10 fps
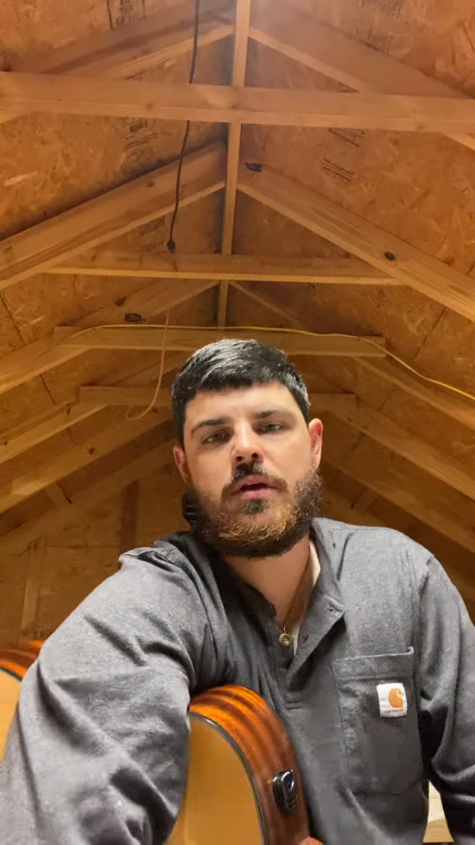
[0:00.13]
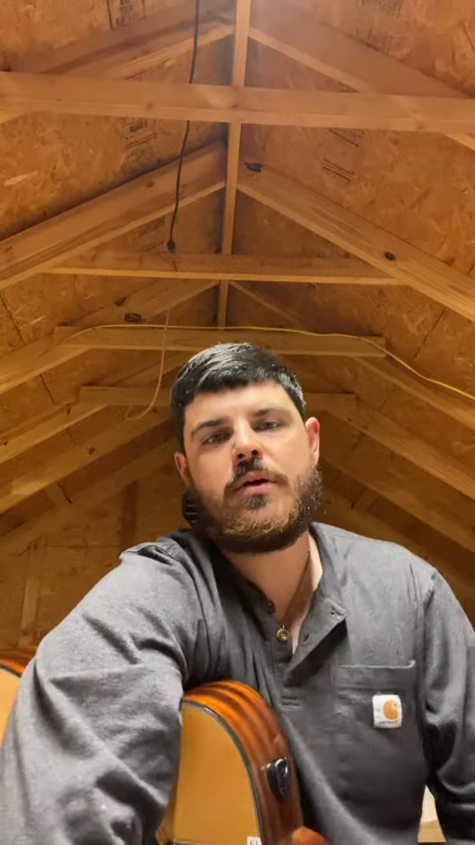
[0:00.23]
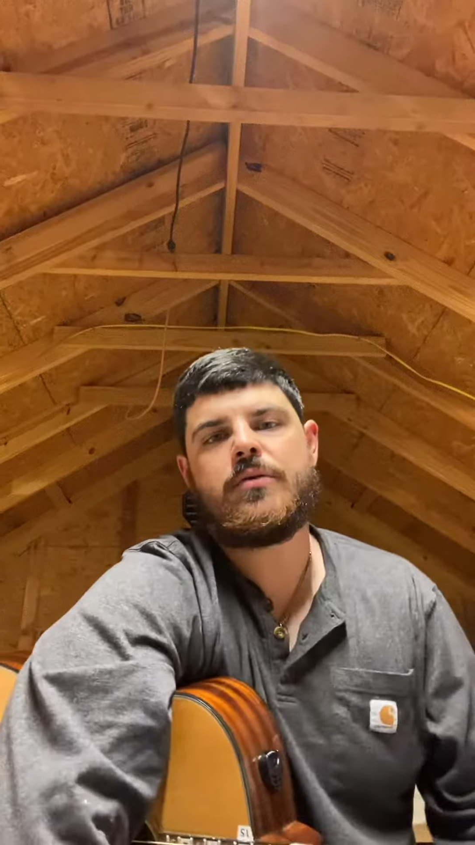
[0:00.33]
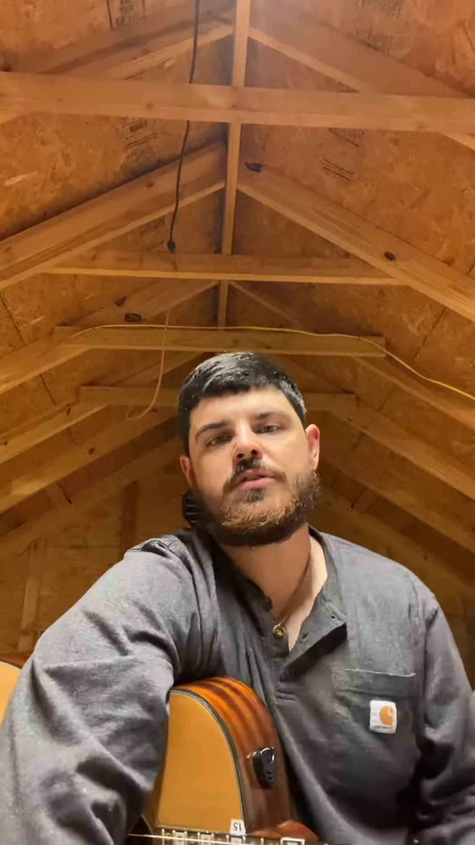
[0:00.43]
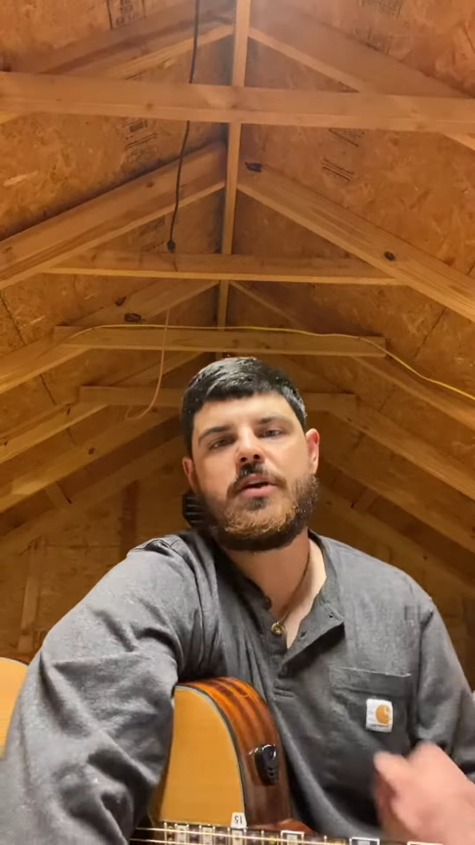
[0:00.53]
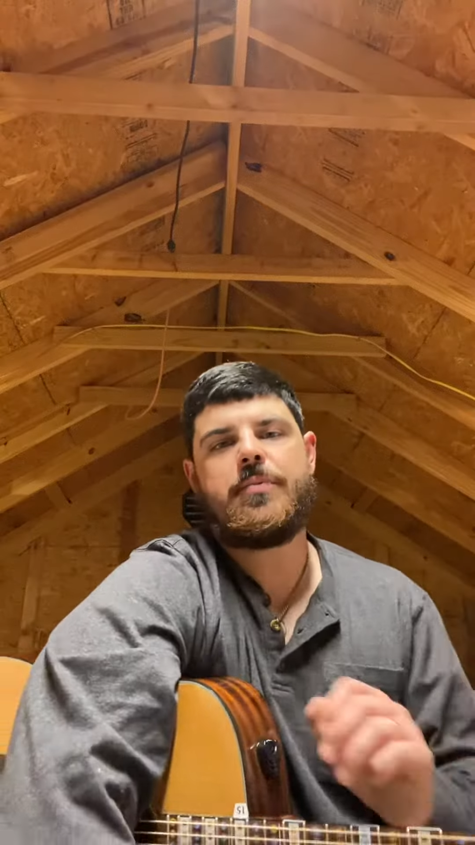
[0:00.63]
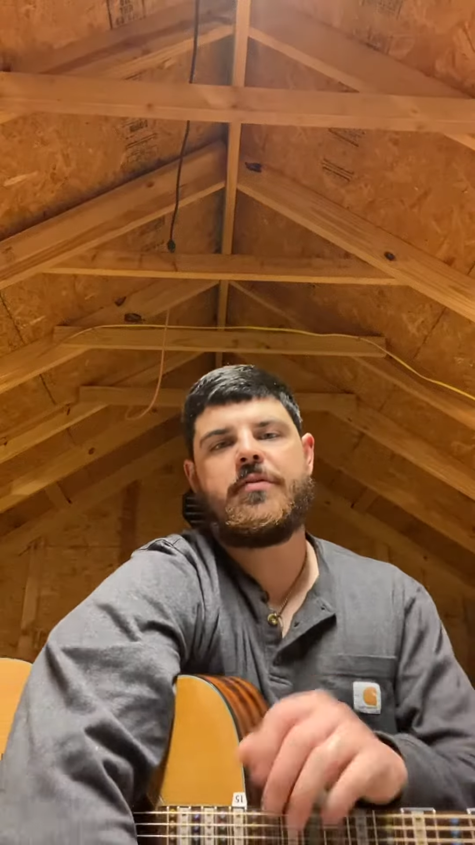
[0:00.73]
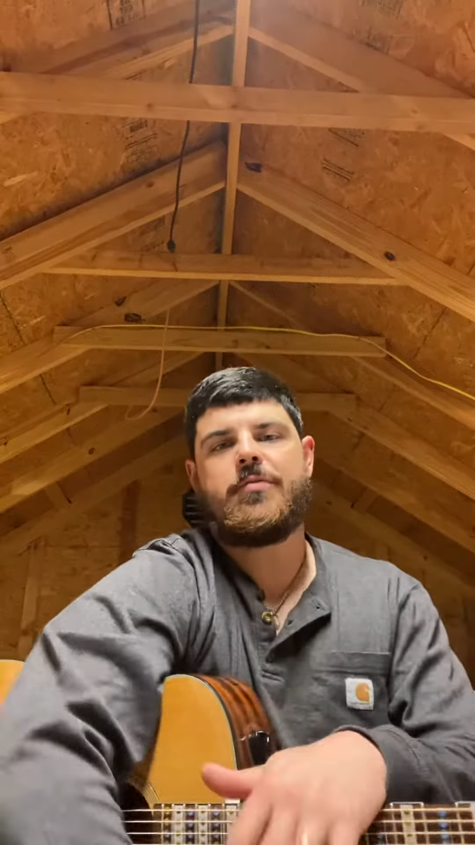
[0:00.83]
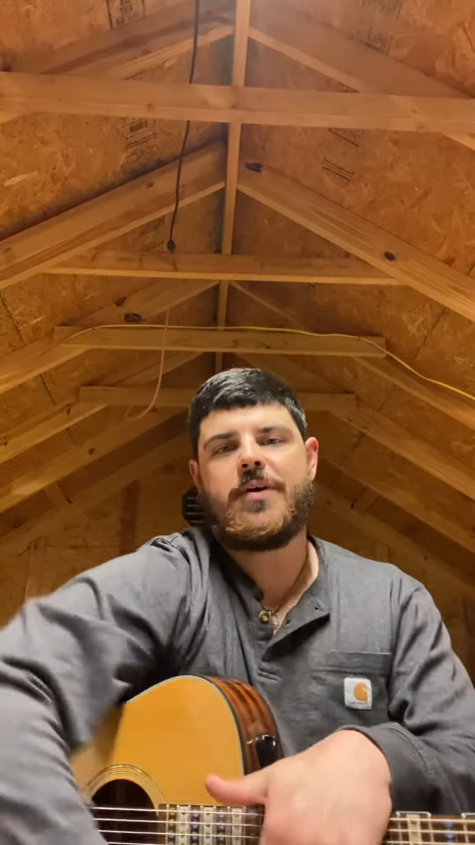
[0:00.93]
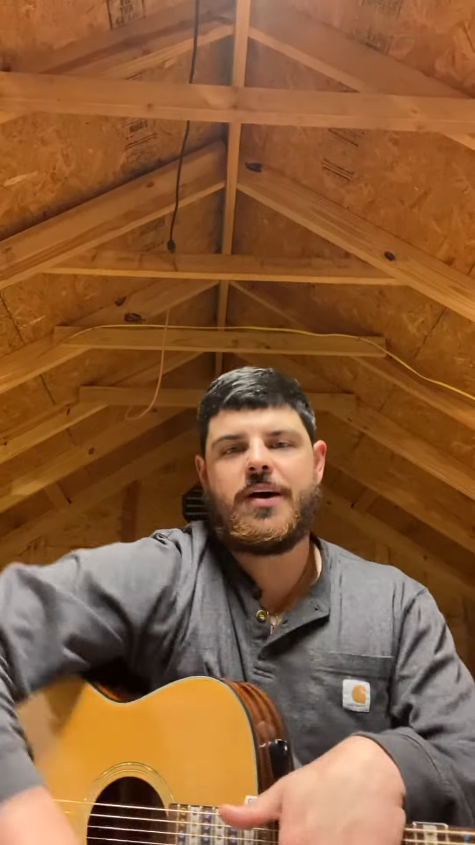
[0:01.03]
What's up,
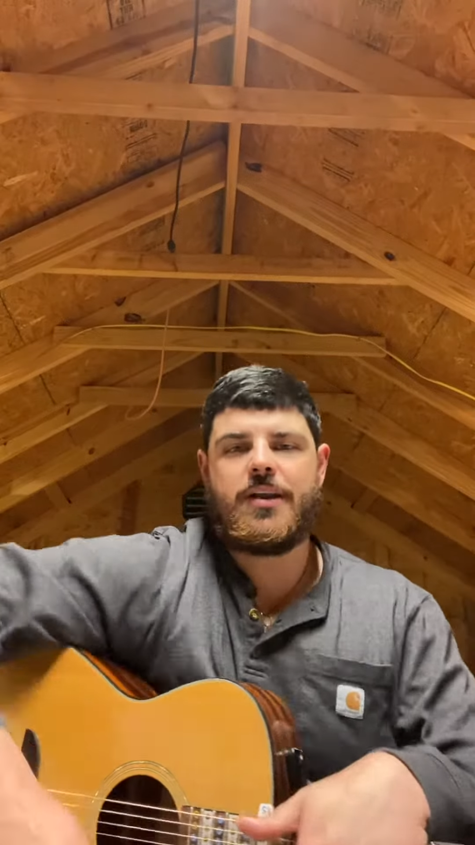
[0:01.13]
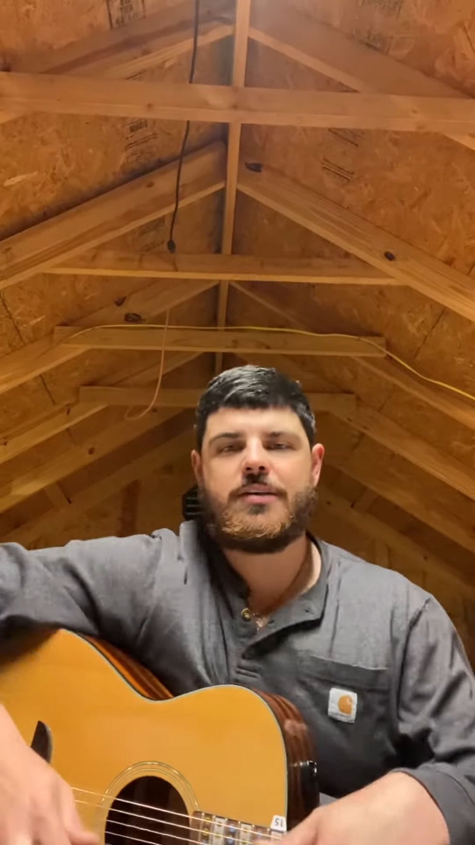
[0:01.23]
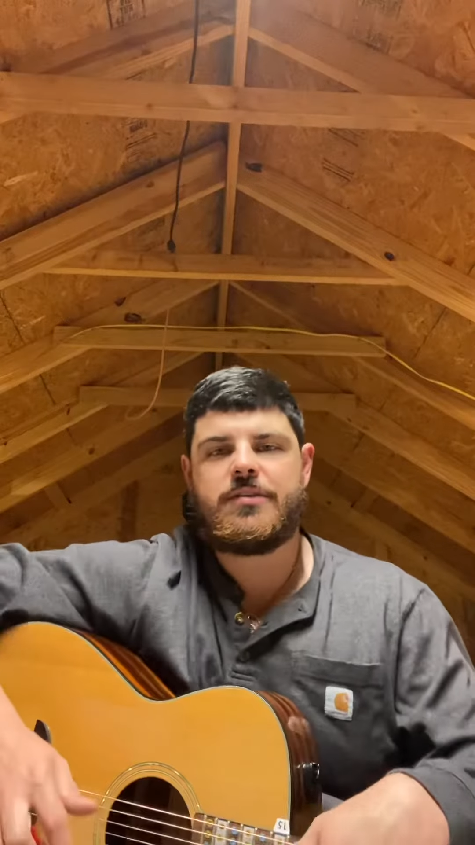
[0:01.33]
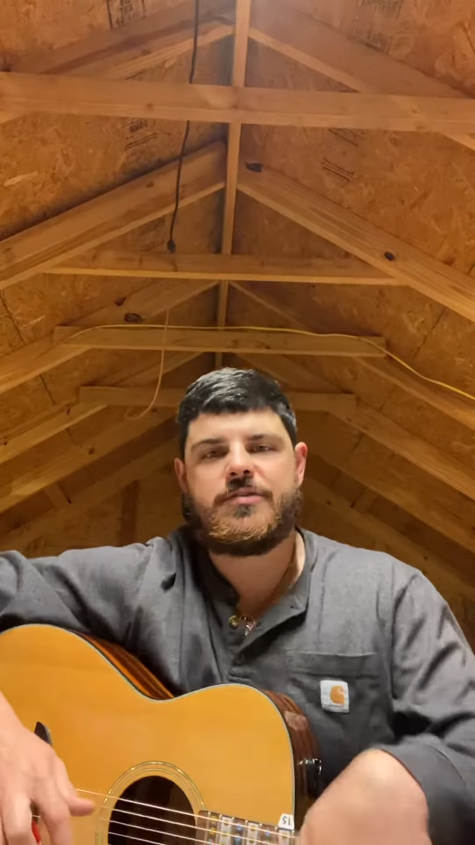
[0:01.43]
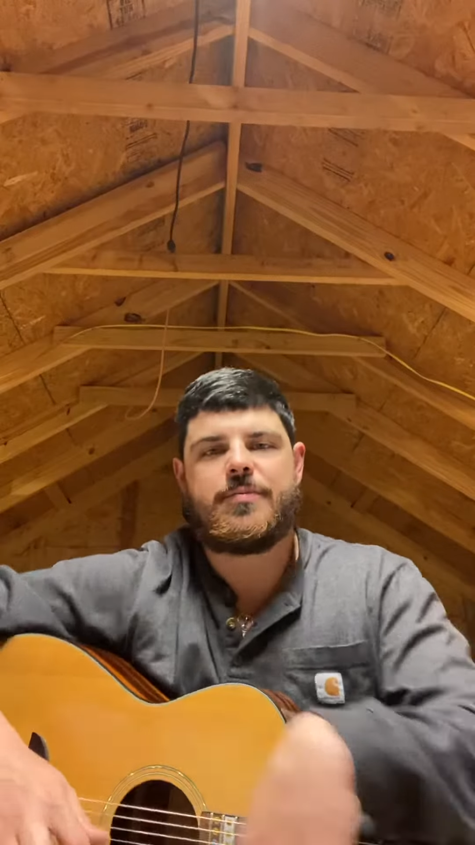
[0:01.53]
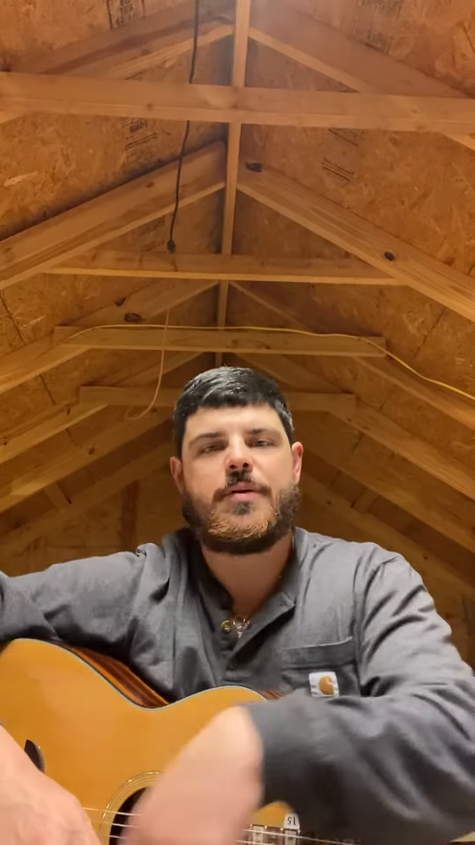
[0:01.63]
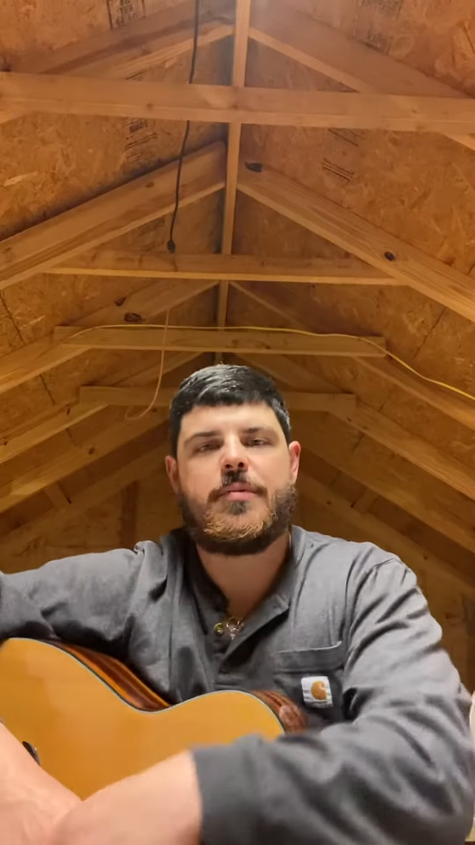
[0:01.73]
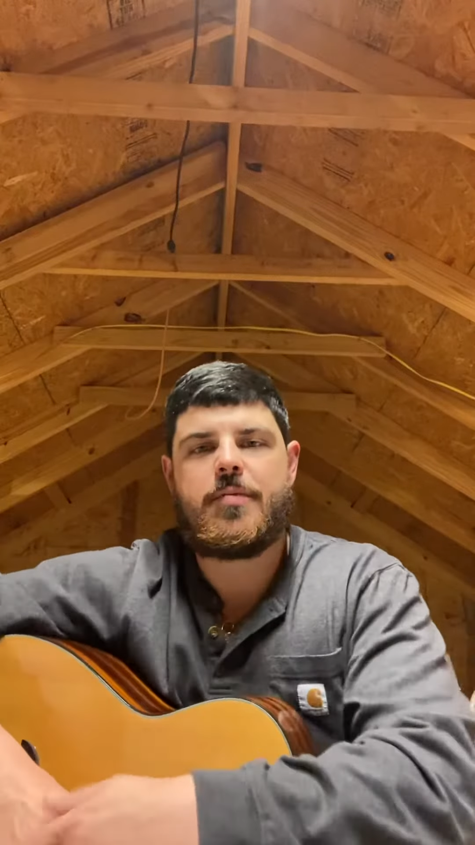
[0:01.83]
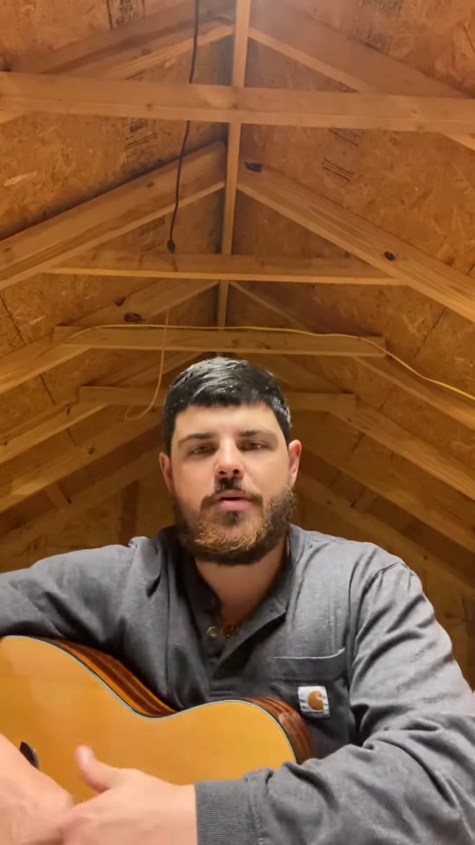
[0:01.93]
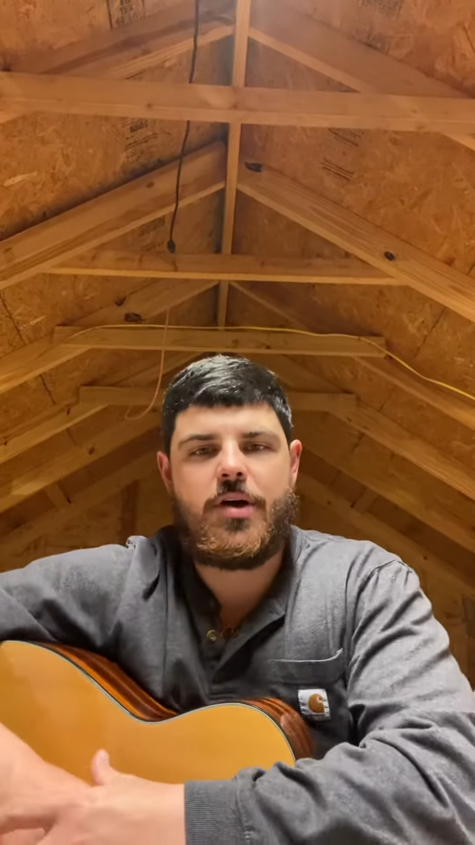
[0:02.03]
everybody? It's Ben
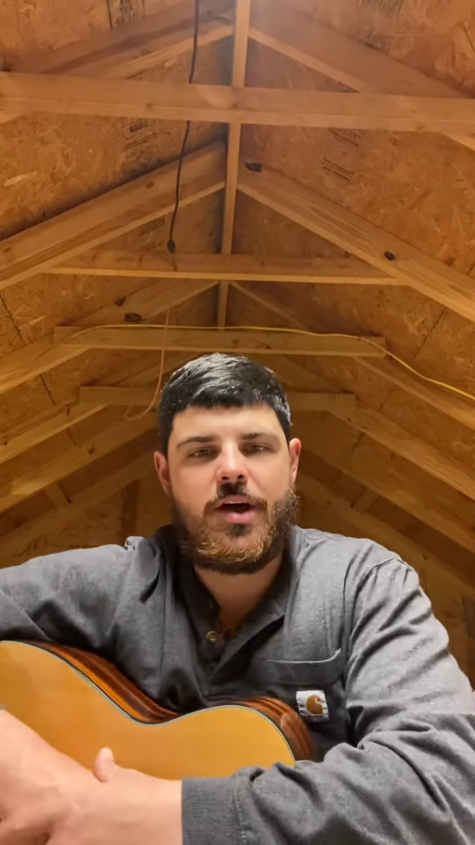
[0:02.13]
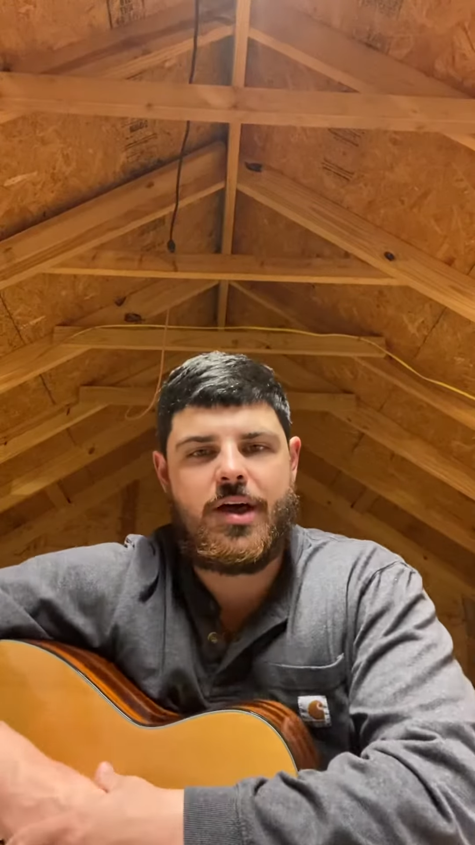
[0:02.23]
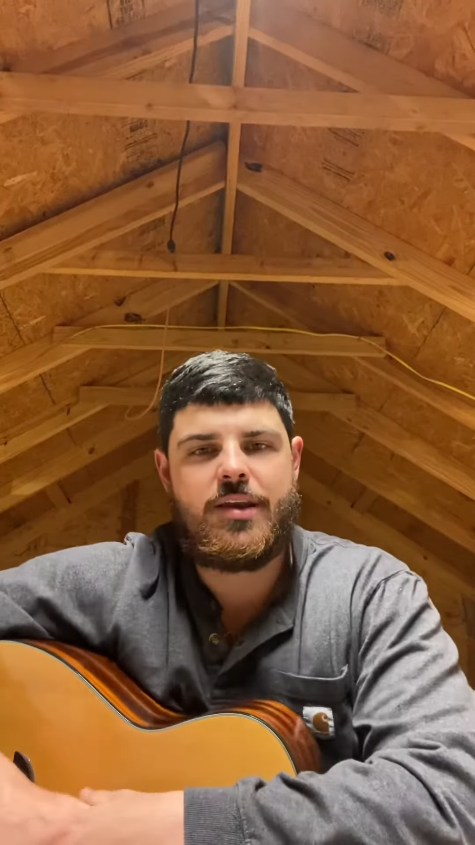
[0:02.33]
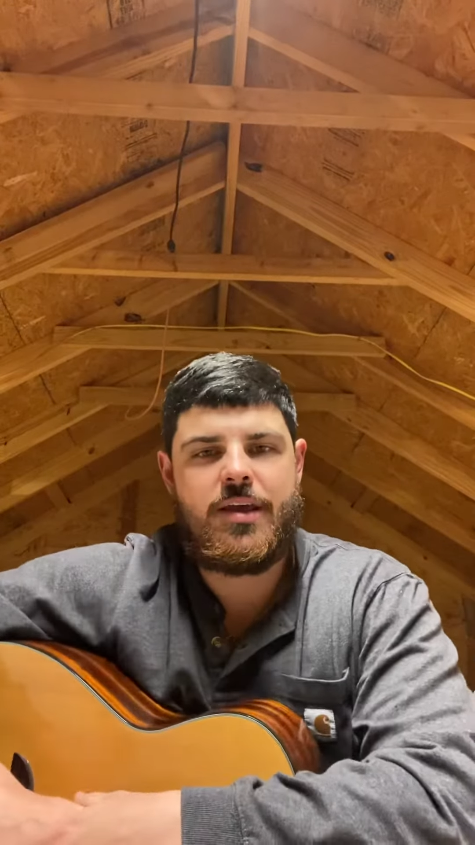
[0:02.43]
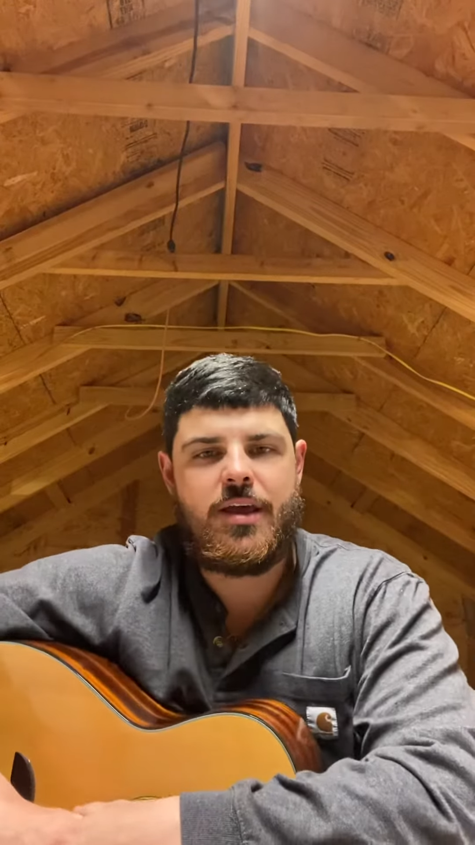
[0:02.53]
McBride.